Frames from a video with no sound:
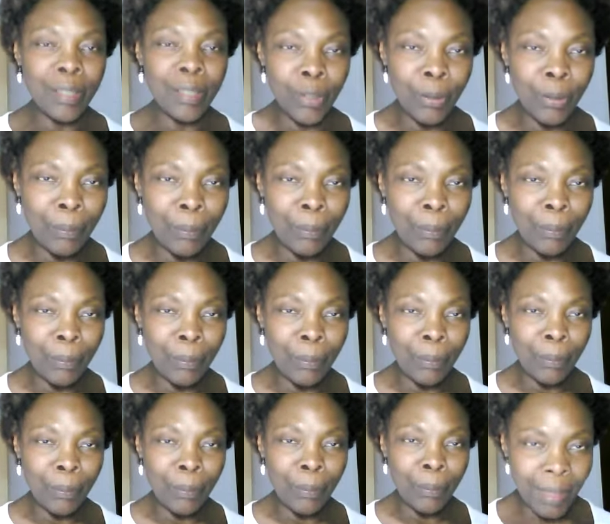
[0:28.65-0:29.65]

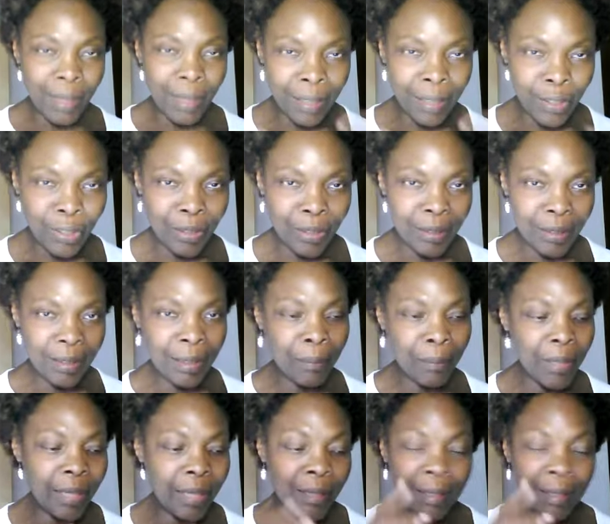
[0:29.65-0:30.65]
combinations, let me
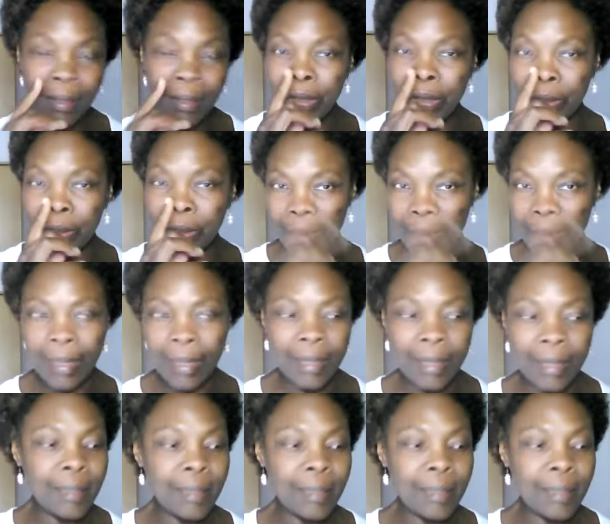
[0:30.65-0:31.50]
just touch on that.